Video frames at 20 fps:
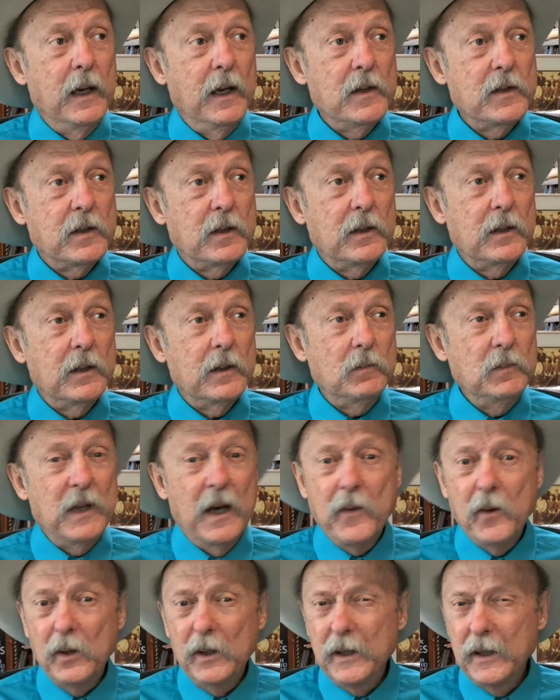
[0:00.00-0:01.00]
As
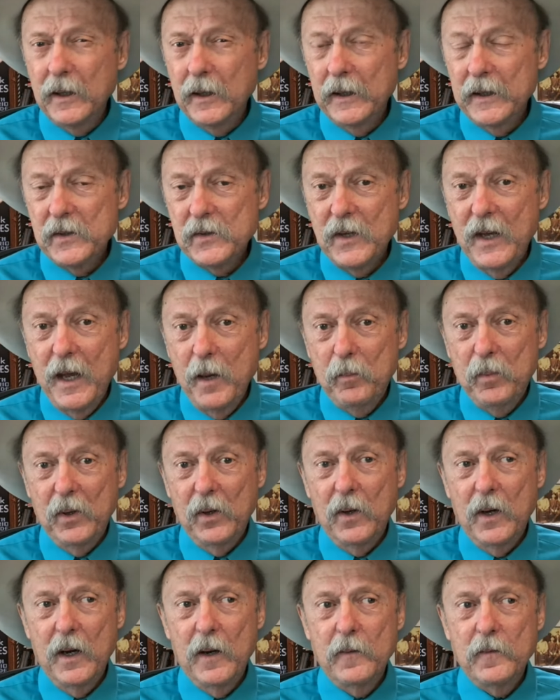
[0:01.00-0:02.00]
another little
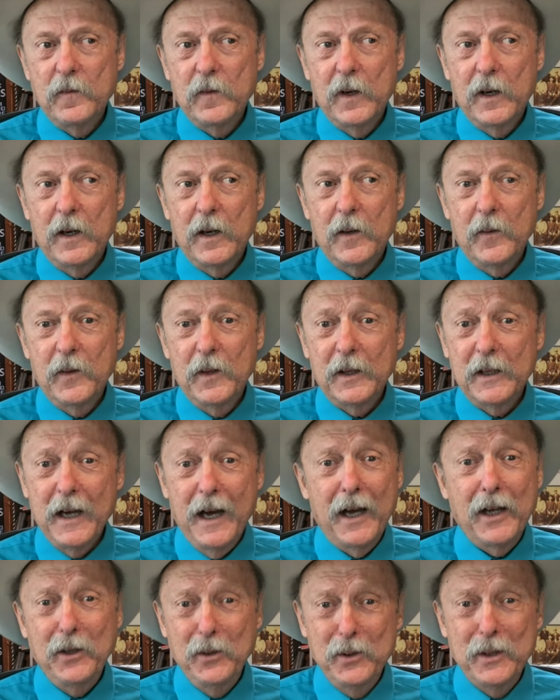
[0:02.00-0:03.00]
example of the
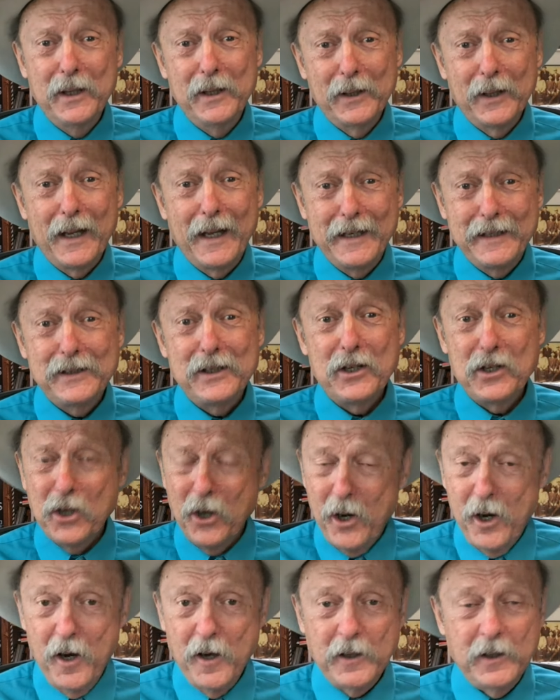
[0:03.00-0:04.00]
guy who didn't like to
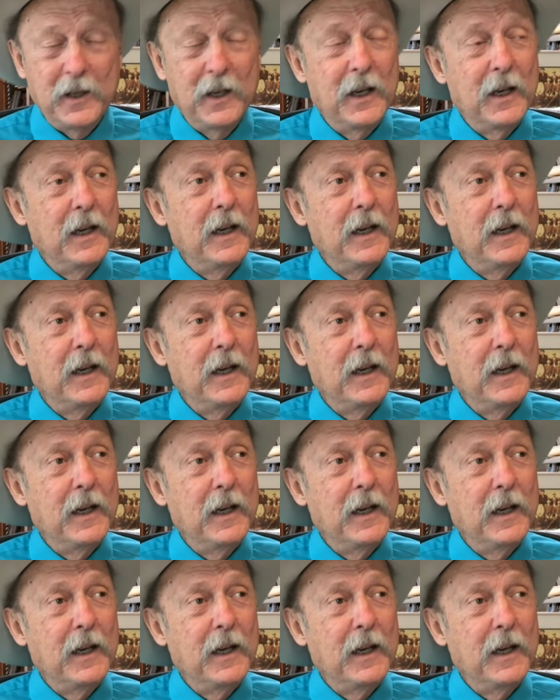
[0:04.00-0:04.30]
talk